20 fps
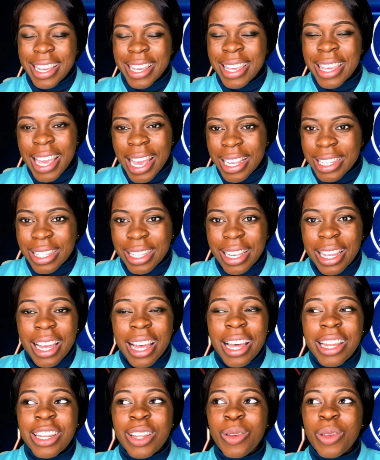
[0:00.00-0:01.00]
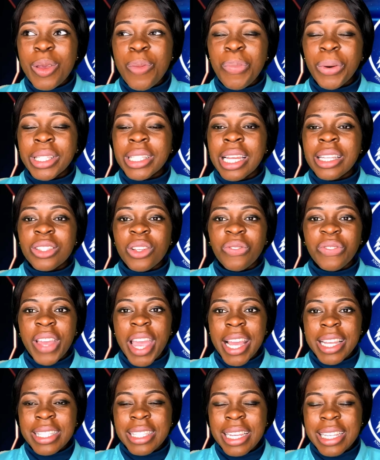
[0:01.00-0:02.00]
Yes, the importance of
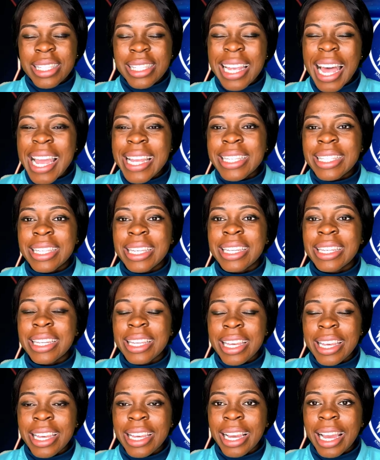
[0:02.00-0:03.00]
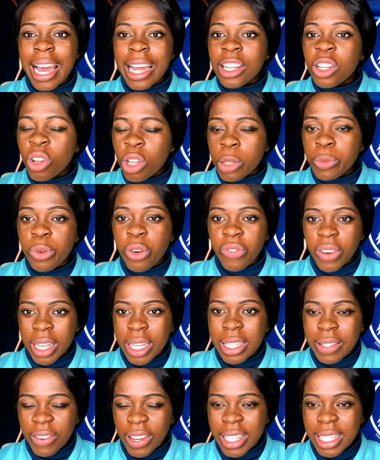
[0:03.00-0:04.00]
exercising cannot be
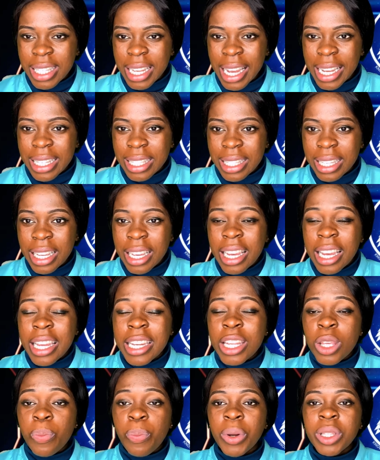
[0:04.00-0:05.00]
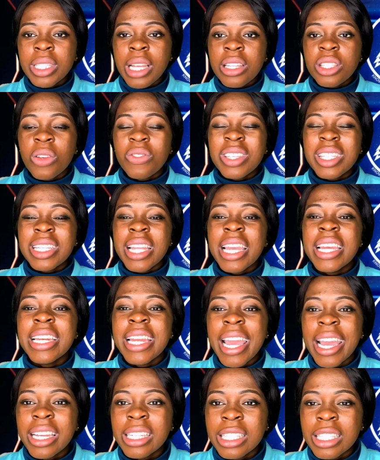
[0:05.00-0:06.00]
overemphasized. The importance of staying
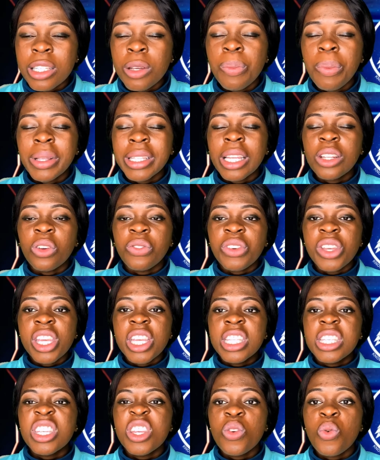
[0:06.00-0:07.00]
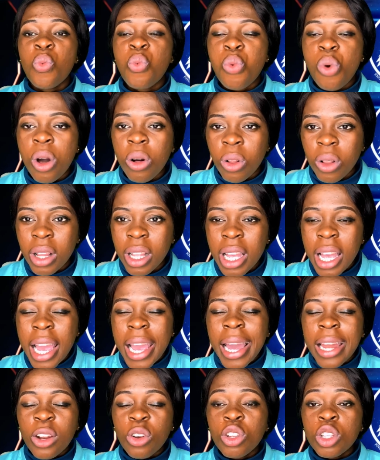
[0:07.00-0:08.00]
healthy, the importance of eating well
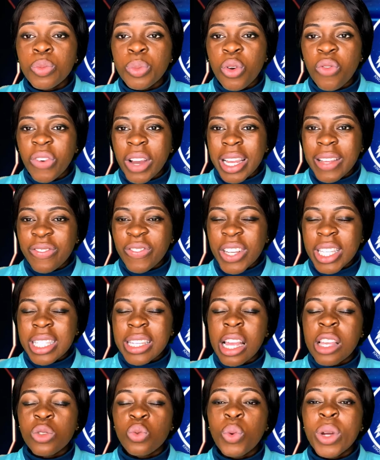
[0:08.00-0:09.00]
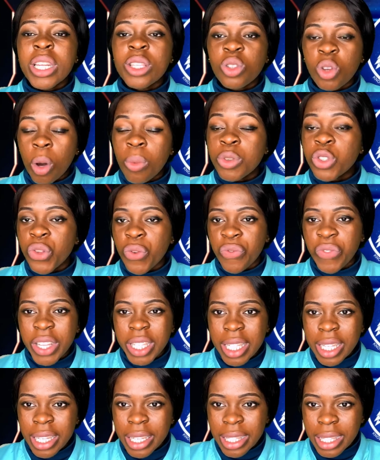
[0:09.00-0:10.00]
cannot be overemphasized when it comes to
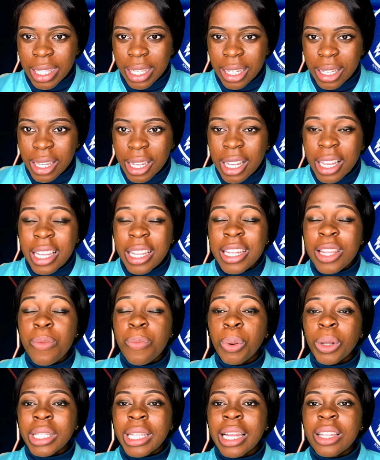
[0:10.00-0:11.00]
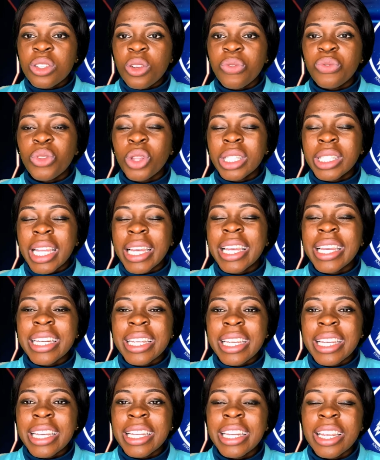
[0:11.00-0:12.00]
fertility. The importance of not taking
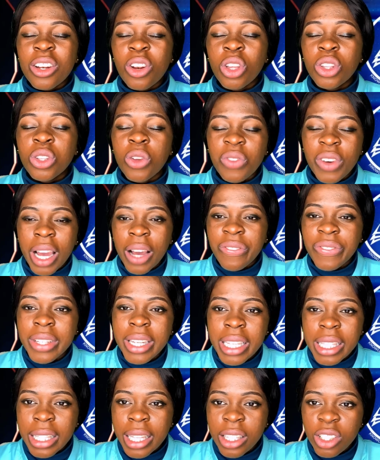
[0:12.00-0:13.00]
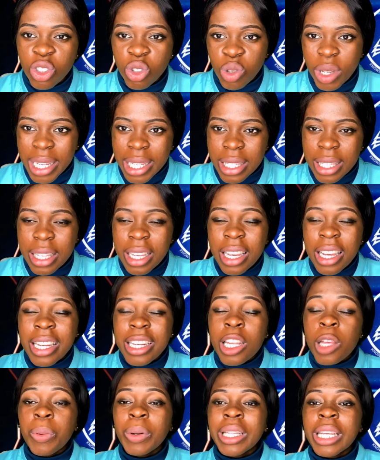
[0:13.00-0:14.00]
in a lot of caffeinated drinks,
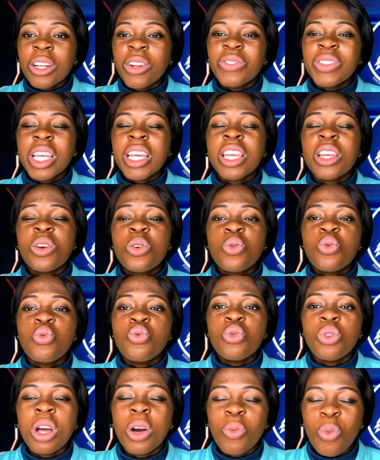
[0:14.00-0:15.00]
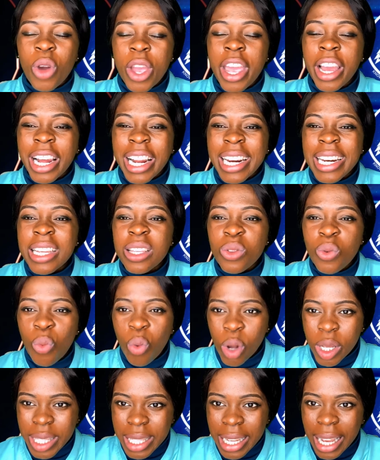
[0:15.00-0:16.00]
the importance of taking good, uh, clean
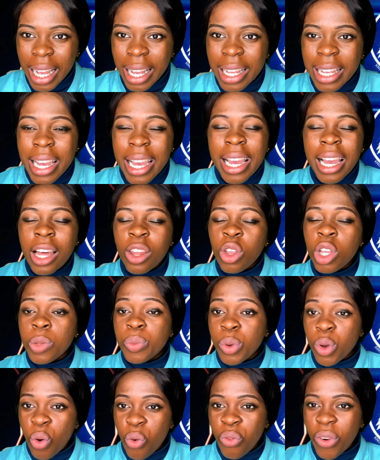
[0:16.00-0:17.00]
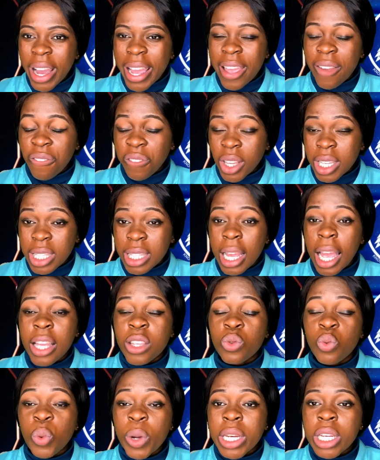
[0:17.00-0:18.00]
water cannot be
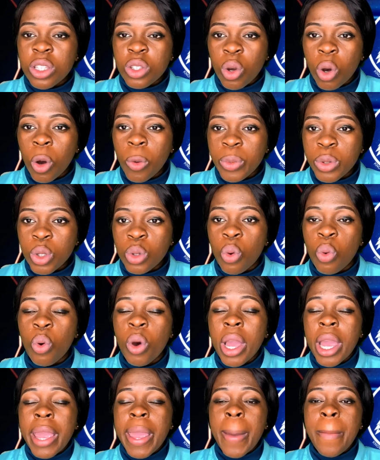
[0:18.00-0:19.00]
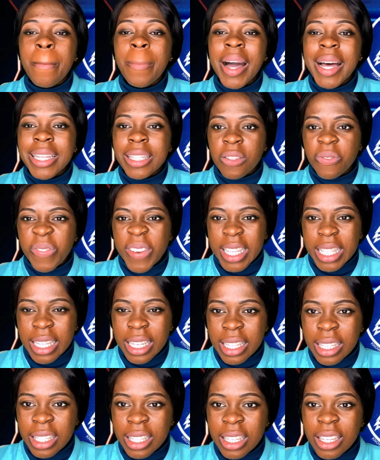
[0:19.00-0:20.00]
overemphasized when it comes to a man's
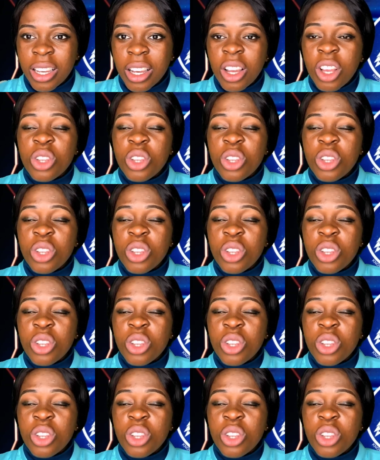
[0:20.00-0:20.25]
fertility.